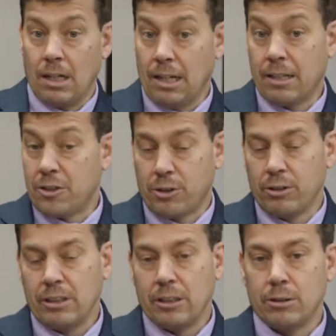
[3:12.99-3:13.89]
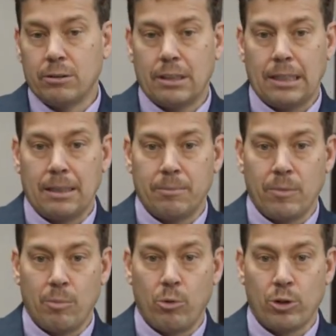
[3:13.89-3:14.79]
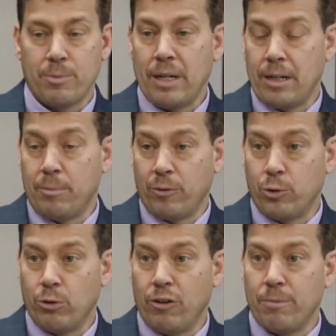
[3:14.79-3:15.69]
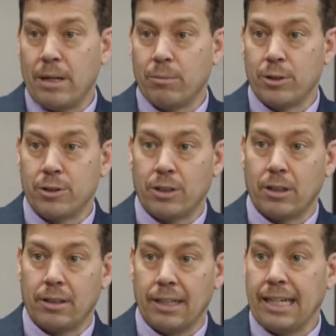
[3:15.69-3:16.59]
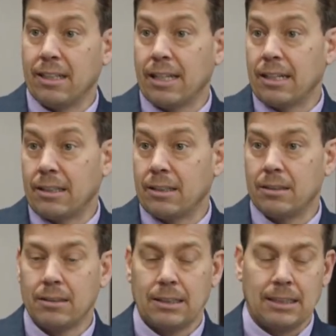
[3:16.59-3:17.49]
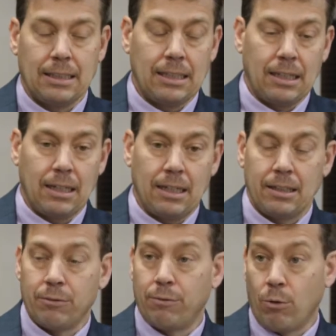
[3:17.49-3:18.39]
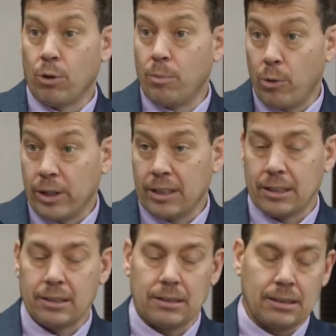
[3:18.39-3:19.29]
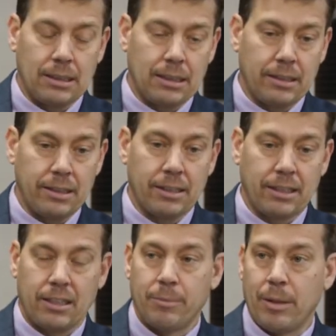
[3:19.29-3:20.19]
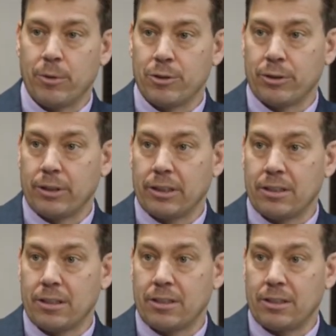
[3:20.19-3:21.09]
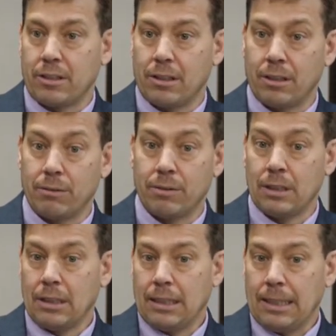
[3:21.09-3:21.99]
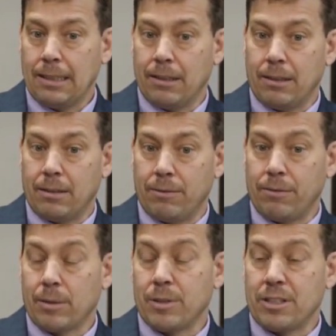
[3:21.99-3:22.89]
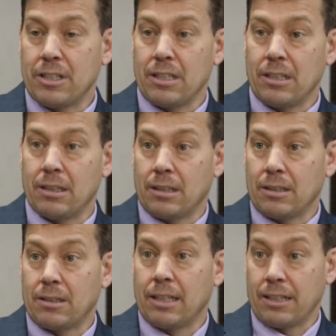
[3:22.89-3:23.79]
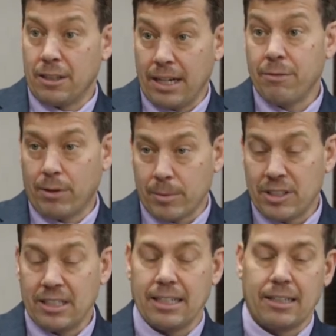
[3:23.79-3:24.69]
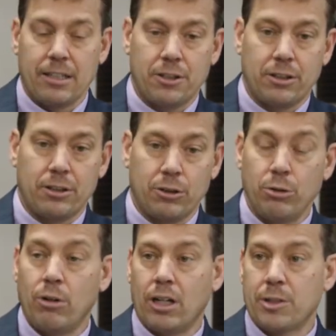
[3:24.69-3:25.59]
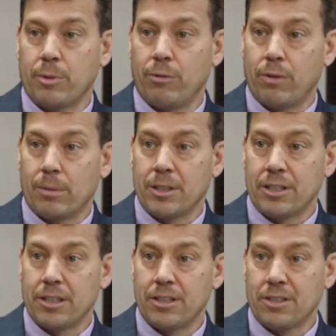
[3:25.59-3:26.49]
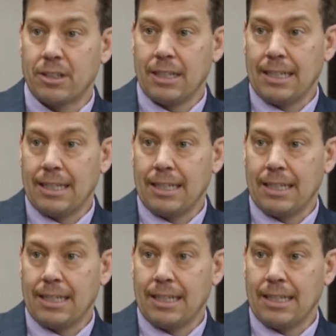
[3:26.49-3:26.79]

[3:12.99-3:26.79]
I certainly do. The board's made up of 12 members, 8 elected and 4 appointed. The elected members are consistent of a pharmacy technician, 2 hospital pharmacists,